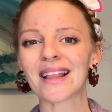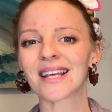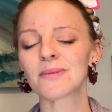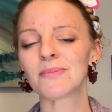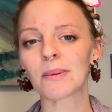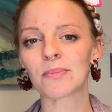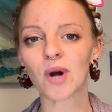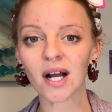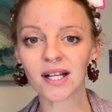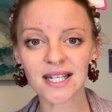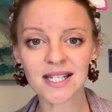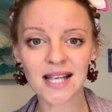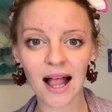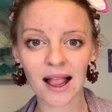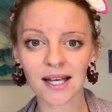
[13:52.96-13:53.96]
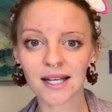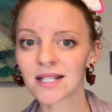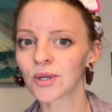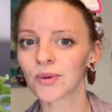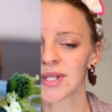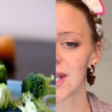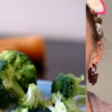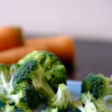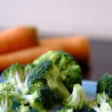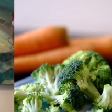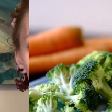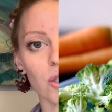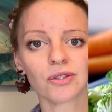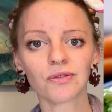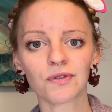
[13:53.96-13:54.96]
make broccoli salad, so it's like a
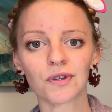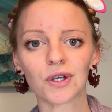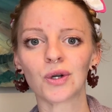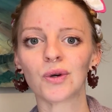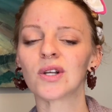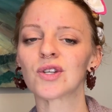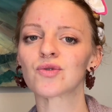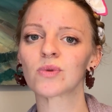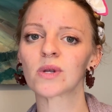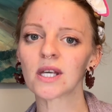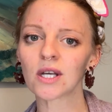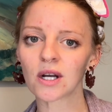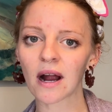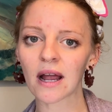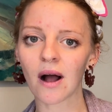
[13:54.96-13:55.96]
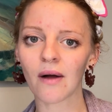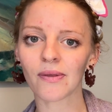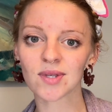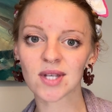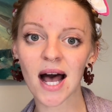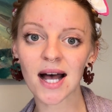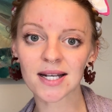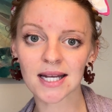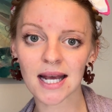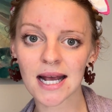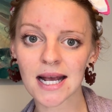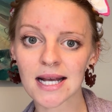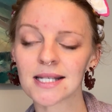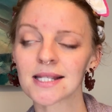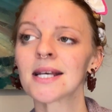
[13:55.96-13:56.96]
chilled food. It's really great on those hot
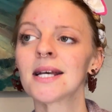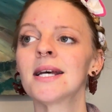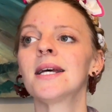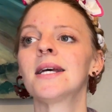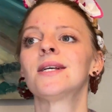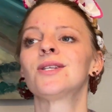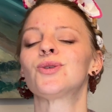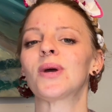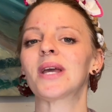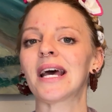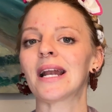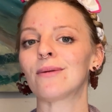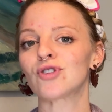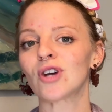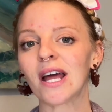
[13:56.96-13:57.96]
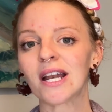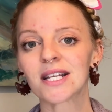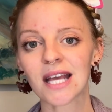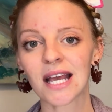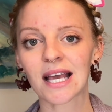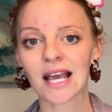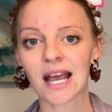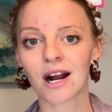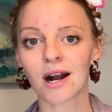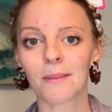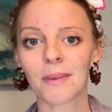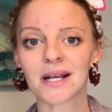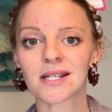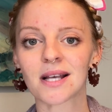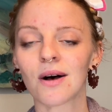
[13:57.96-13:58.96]
days. So again, I'm trying to take care of
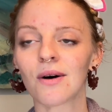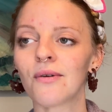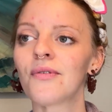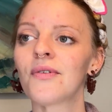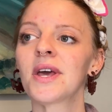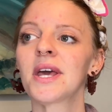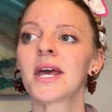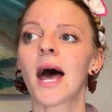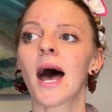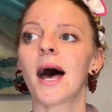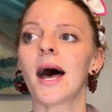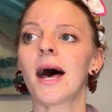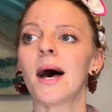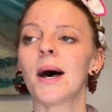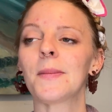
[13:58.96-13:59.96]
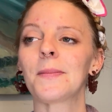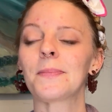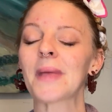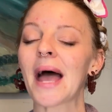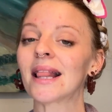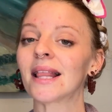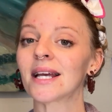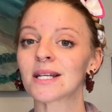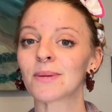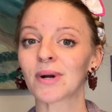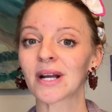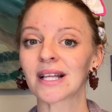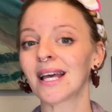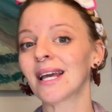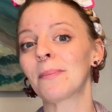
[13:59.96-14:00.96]
myself. I like to
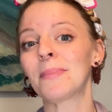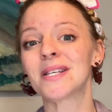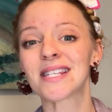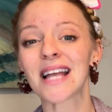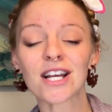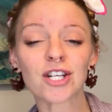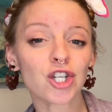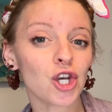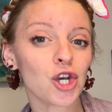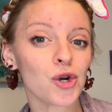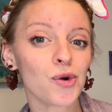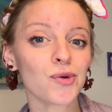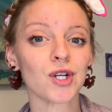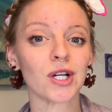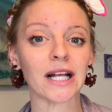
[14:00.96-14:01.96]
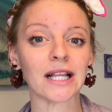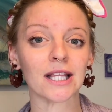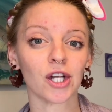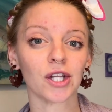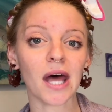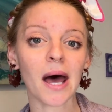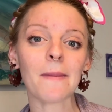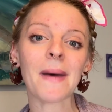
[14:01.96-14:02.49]
bring like pistachios or like little nut